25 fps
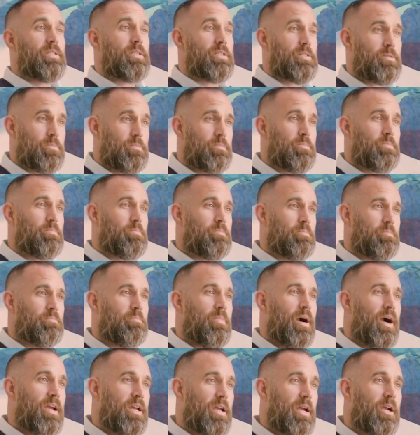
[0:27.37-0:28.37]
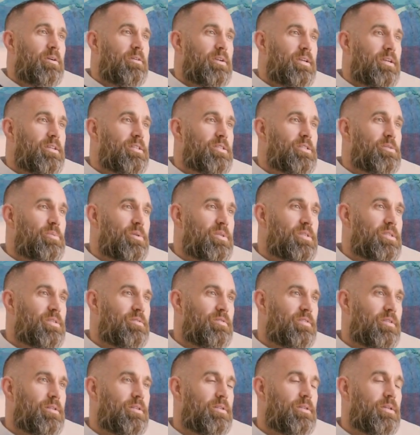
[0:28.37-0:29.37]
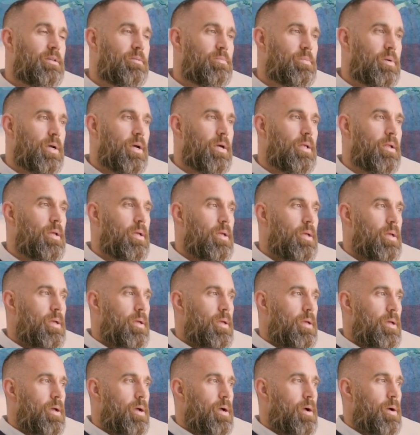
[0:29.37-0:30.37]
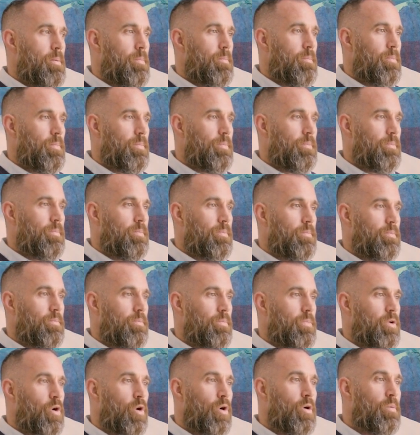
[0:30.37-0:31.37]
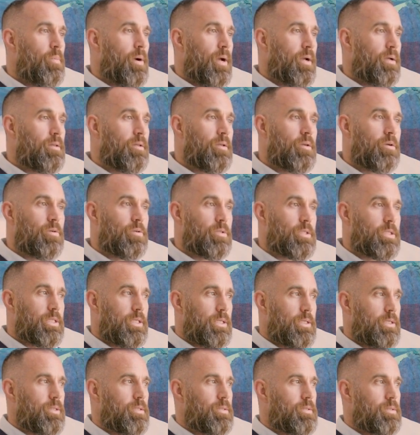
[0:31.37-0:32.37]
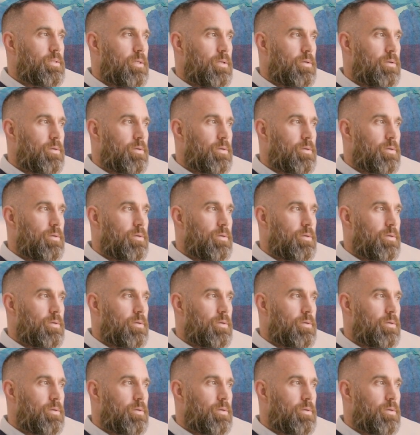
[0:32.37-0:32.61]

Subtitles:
it's my area specifically, but going by clinical studies,